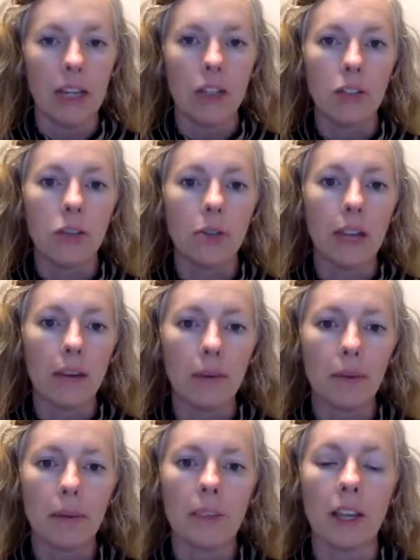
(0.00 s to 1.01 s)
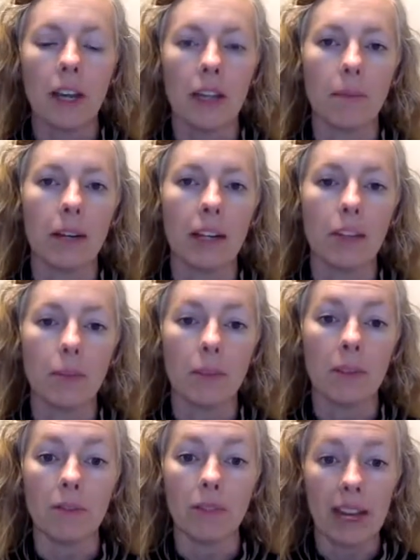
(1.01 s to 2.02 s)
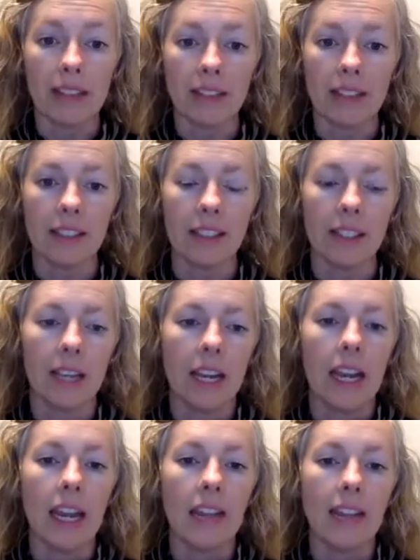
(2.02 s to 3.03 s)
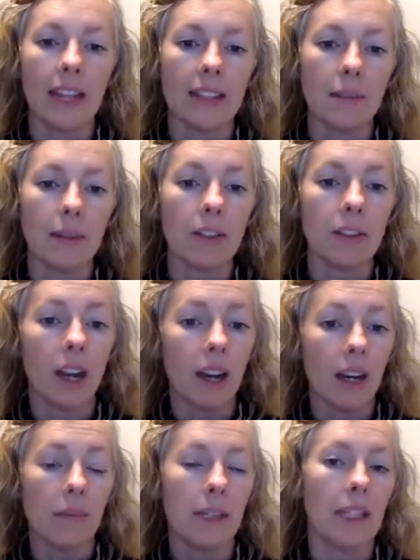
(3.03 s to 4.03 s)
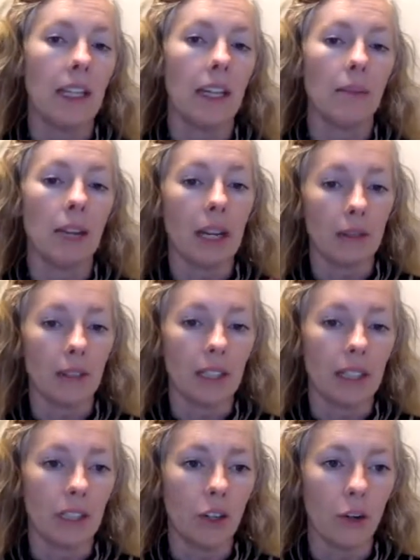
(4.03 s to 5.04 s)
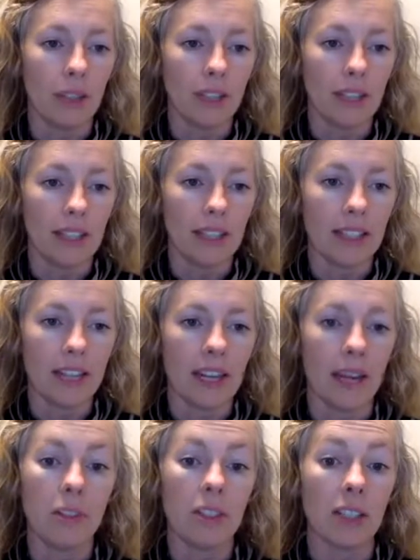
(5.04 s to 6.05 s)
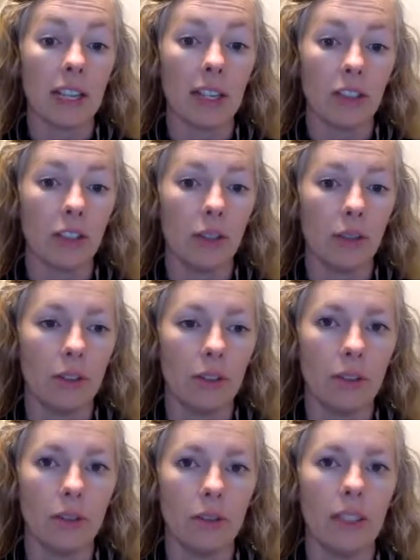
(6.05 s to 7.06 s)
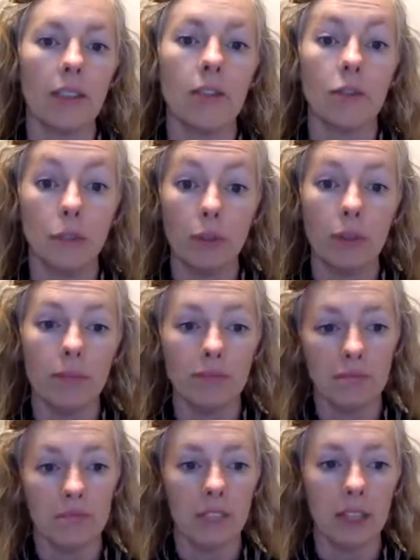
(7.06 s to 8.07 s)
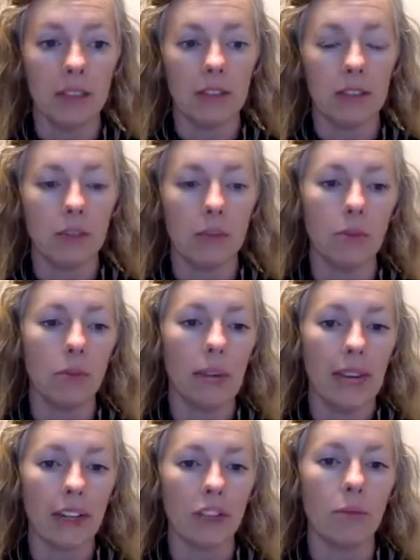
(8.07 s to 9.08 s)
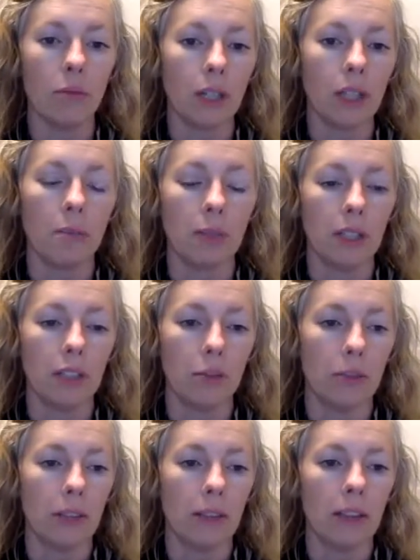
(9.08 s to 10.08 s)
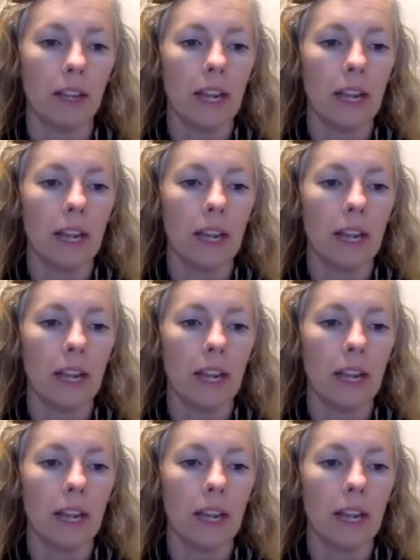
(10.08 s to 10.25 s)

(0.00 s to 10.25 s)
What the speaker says: So a lot of people have been talking about intermittent fasting, and that's about timing, and I'm not really going to go into that today. I'm just going to actually go into like food, right? So actually, what are you putting in your mouth?